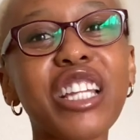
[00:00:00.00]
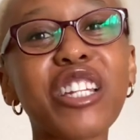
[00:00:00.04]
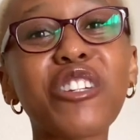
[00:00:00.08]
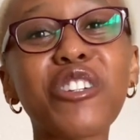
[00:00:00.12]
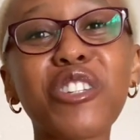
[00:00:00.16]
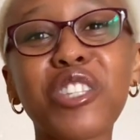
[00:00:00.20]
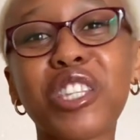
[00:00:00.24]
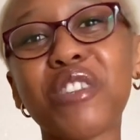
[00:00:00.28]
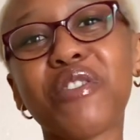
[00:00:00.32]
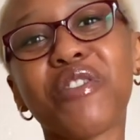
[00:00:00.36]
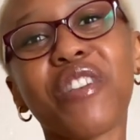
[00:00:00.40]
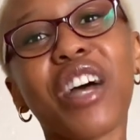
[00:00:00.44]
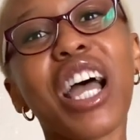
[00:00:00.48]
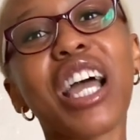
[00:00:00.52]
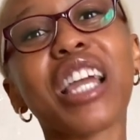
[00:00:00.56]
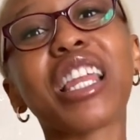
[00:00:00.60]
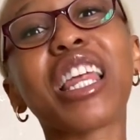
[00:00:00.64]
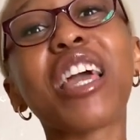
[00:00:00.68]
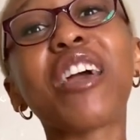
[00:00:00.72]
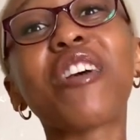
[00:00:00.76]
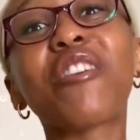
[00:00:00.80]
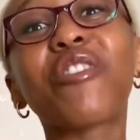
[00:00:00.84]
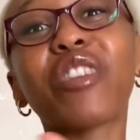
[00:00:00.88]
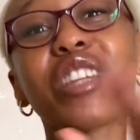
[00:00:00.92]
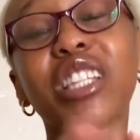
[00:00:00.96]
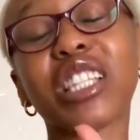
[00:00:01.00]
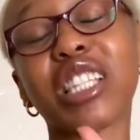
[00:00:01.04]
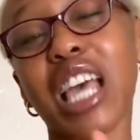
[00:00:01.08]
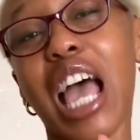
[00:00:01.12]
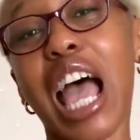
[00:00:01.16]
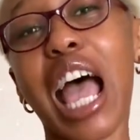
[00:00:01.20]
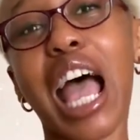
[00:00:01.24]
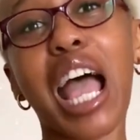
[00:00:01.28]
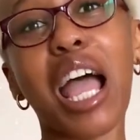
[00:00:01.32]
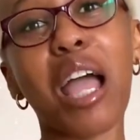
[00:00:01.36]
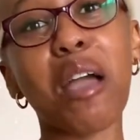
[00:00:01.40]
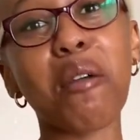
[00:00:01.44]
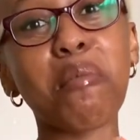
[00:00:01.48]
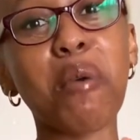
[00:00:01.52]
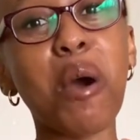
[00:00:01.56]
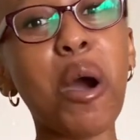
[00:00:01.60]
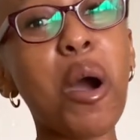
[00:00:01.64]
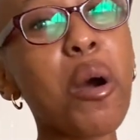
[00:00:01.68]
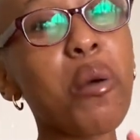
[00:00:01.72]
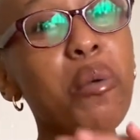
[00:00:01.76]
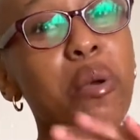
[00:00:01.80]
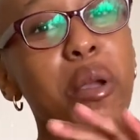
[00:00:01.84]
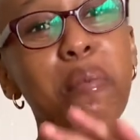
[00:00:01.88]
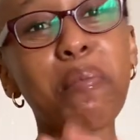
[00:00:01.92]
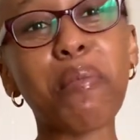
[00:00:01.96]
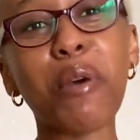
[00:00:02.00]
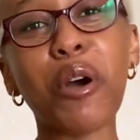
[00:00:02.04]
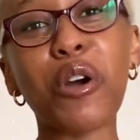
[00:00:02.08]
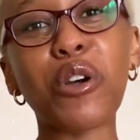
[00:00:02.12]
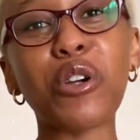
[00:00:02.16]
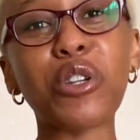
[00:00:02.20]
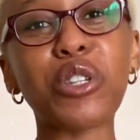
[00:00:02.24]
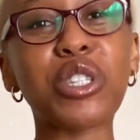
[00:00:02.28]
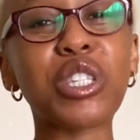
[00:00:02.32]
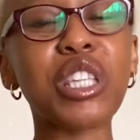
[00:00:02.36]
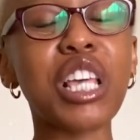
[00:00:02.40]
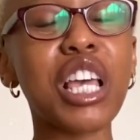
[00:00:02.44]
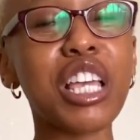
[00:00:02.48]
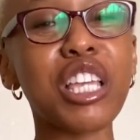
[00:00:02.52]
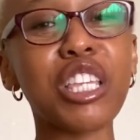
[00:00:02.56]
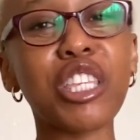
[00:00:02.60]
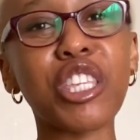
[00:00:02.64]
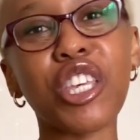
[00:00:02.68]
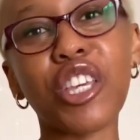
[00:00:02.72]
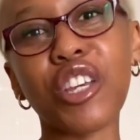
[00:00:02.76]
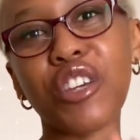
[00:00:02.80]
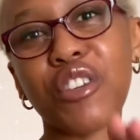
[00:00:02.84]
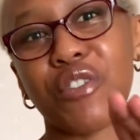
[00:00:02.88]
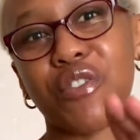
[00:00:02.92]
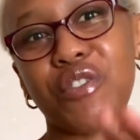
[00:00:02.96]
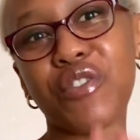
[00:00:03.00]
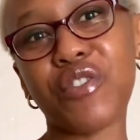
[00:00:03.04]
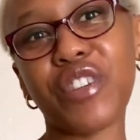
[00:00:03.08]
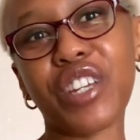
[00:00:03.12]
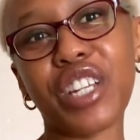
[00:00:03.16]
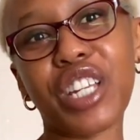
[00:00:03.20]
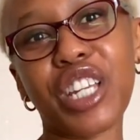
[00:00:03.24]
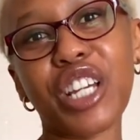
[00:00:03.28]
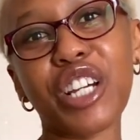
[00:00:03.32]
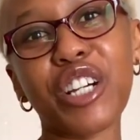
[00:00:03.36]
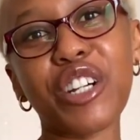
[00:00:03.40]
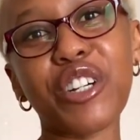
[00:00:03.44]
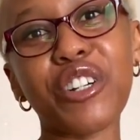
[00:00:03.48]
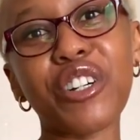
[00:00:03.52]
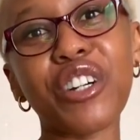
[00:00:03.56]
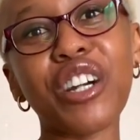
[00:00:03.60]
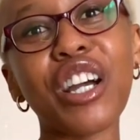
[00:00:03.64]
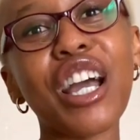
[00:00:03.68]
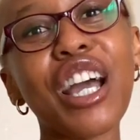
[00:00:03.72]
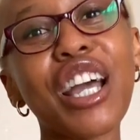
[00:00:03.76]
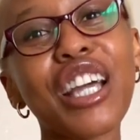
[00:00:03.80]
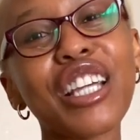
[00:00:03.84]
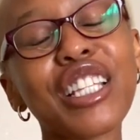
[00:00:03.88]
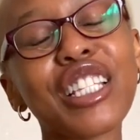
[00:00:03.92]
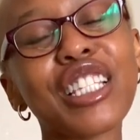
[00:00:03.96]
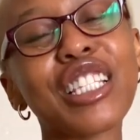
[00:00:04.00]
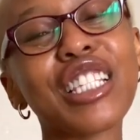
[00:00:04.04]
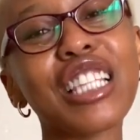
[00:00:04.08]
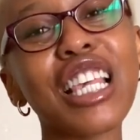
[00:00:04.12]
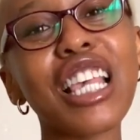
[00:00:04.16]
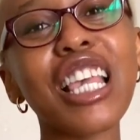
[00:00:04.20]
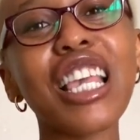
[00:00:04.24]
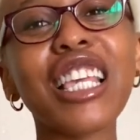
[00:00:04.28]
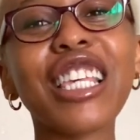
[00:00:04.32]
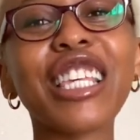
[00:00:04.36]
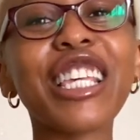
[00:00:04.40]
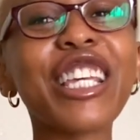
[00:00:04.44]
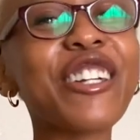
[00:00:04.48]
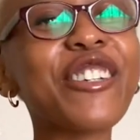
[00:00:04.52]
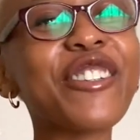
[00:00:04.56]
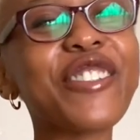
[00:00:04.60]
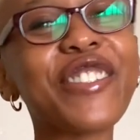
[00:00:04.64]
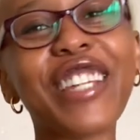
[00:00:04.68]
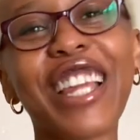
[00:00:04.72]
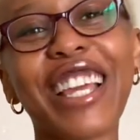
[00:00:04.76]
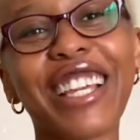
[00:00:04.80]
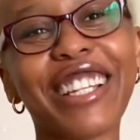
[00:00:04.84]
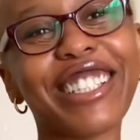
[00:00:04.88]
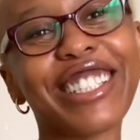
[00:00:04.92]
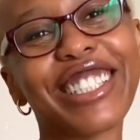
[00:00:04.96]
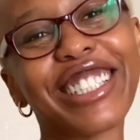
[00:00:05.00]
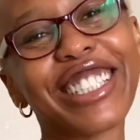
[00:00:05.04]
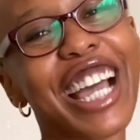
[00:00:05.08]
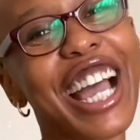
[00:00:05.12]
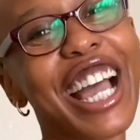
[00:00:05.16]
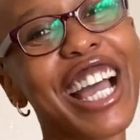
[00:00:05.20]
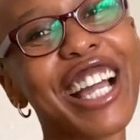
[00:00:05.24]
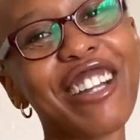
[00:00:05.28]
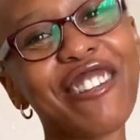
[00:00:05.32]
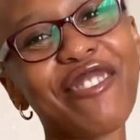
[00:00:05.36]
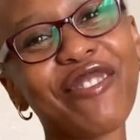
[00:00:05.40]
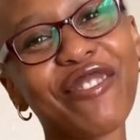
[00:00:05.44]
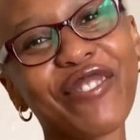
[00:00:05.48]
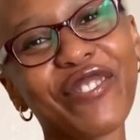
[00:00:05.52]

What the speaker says: notified every time we post a new video. See you next time.